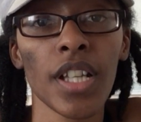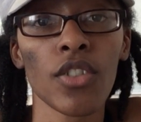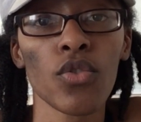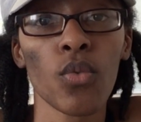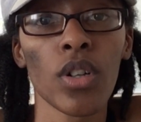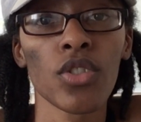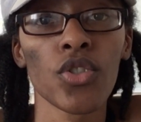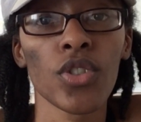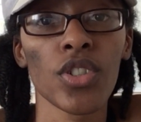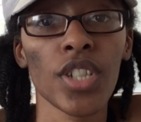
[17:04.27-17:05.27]
that you
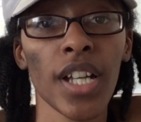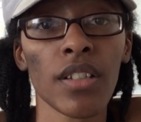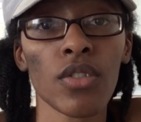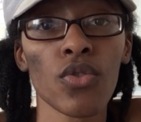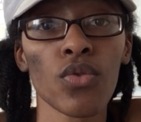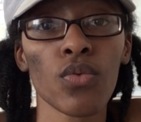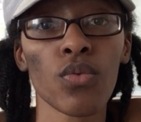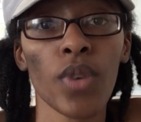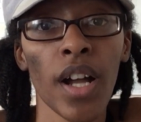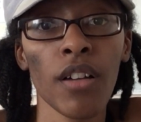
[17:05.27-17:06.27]
want your channel to
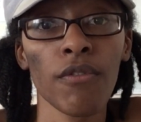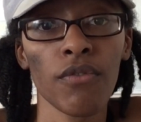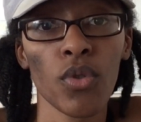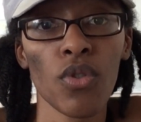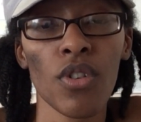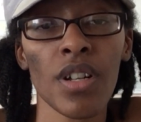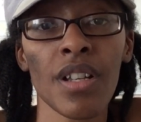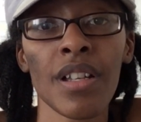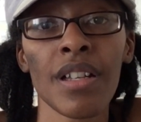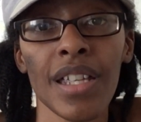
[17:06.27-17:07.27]
rank for
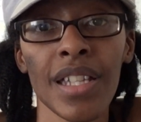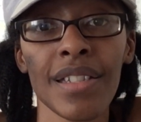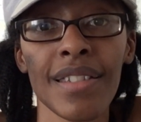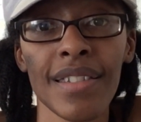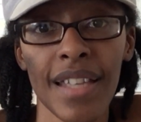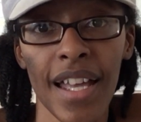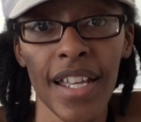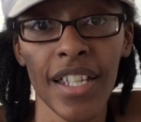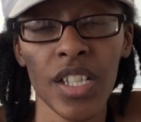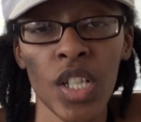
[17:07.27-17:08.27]

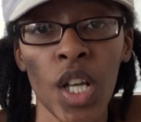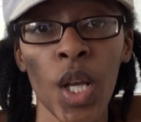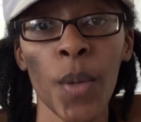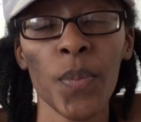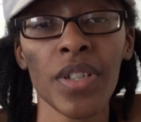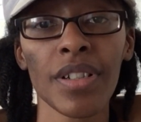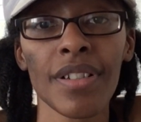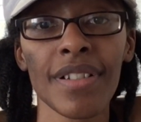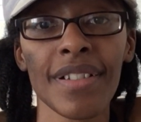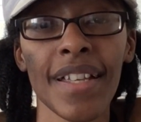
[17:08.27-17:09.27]
inside,
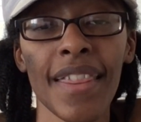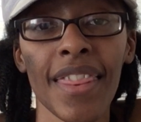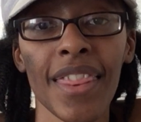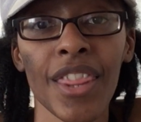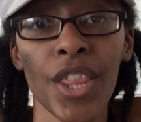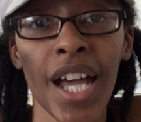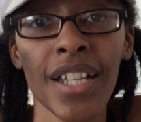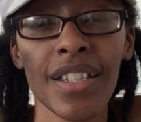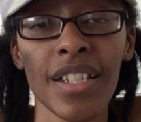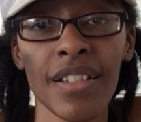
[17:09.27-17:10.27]
because
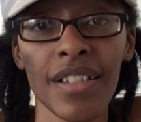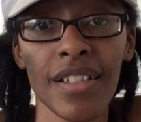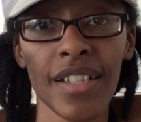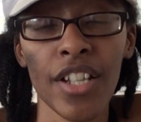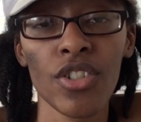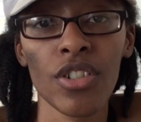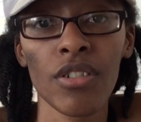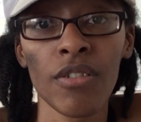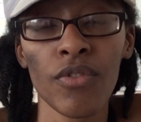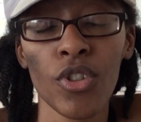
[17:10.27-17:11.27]
that is a
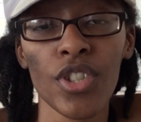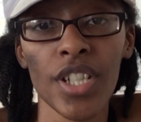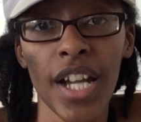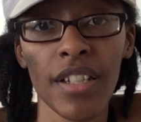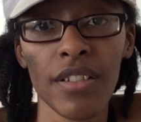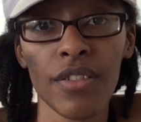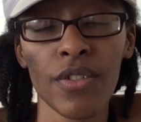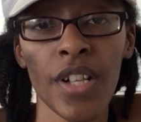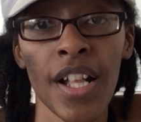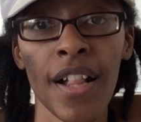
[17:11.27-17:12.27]
section of your
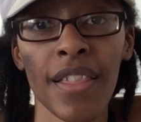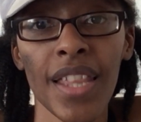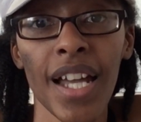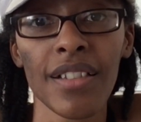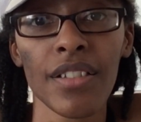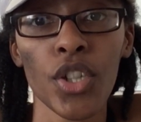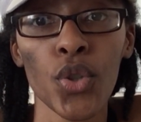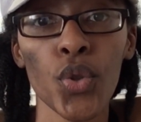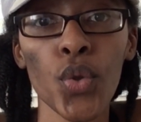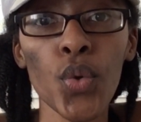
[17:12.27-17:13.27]
channel that
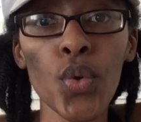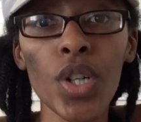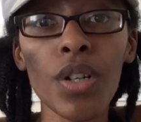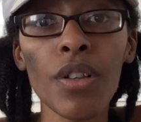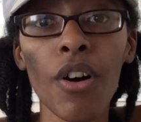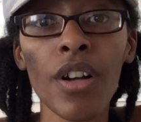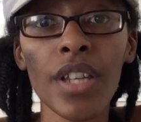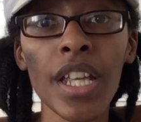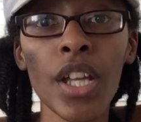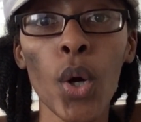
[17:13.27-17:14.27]
Google
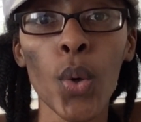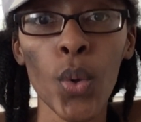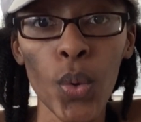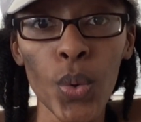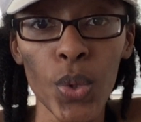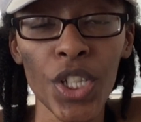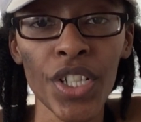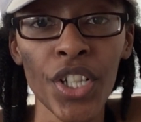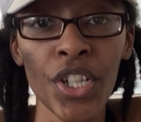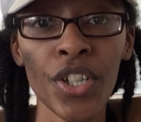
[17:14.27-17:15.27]
on a
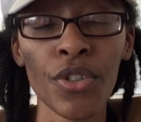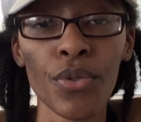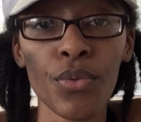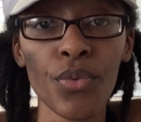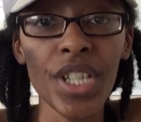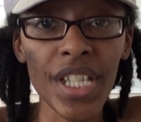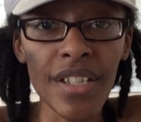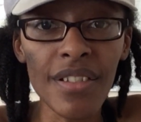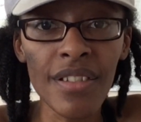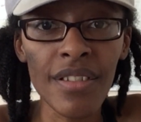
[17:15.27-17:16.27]
whole
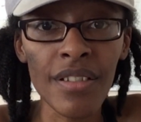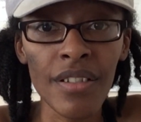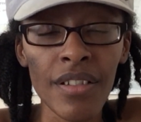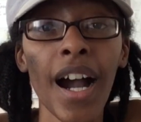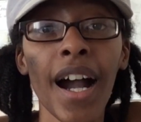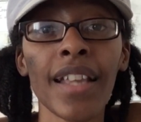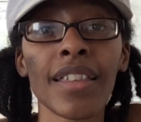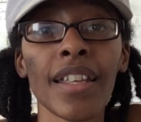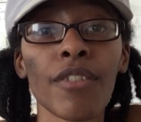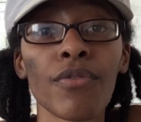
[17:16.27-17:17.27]
reads
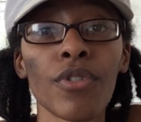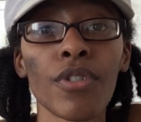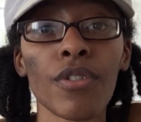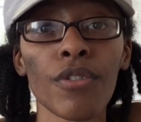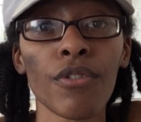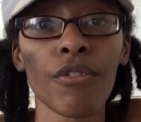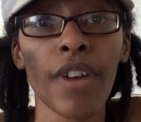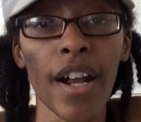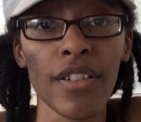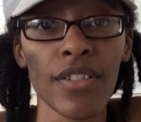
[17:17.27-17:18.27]
and therefore
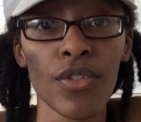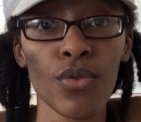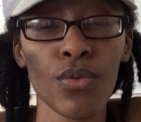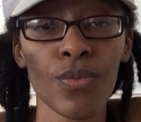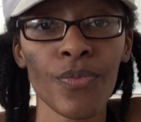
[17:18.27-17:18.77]
ranks you